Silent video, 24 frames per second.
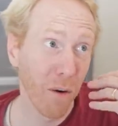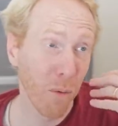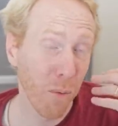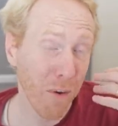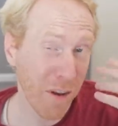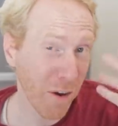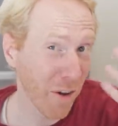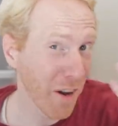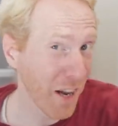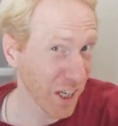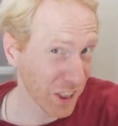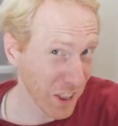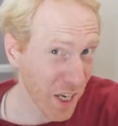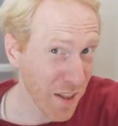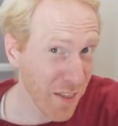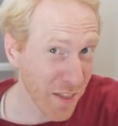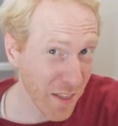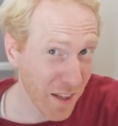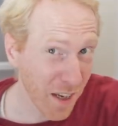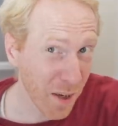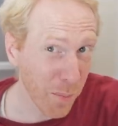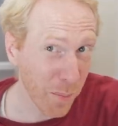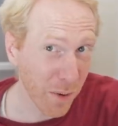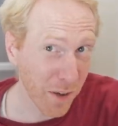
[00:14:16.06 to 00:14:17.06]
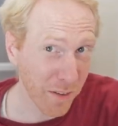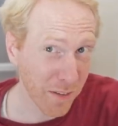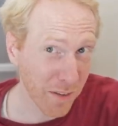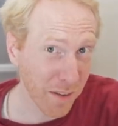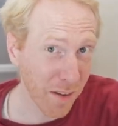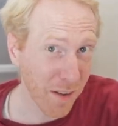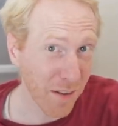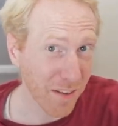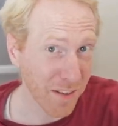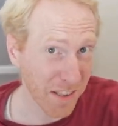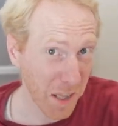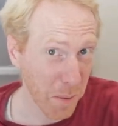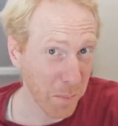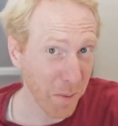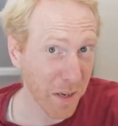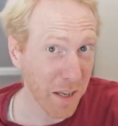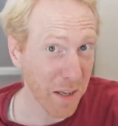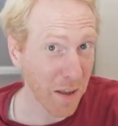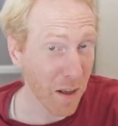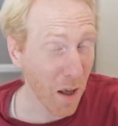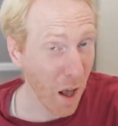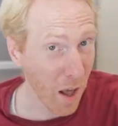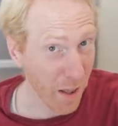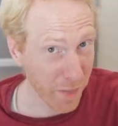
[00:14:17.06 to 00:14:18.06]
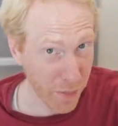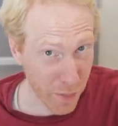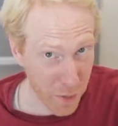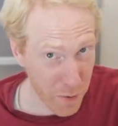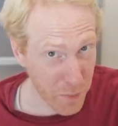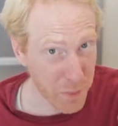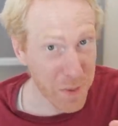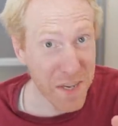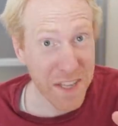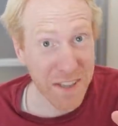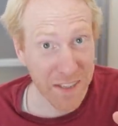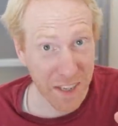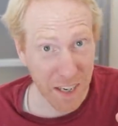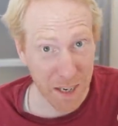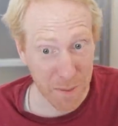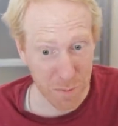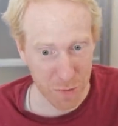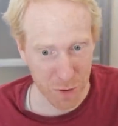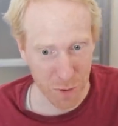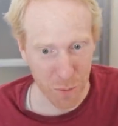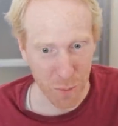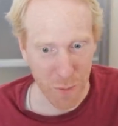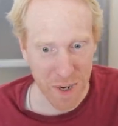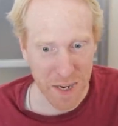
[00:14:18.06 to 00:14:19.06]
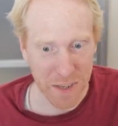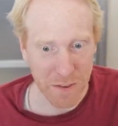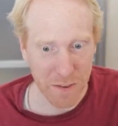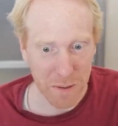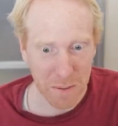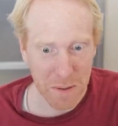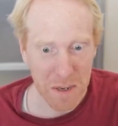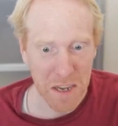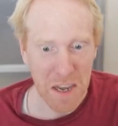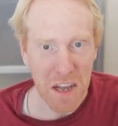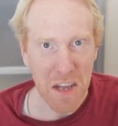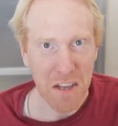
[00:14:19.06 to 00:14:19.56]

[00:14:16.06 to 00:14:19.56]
we could actually think about sampling at 3 times the rate.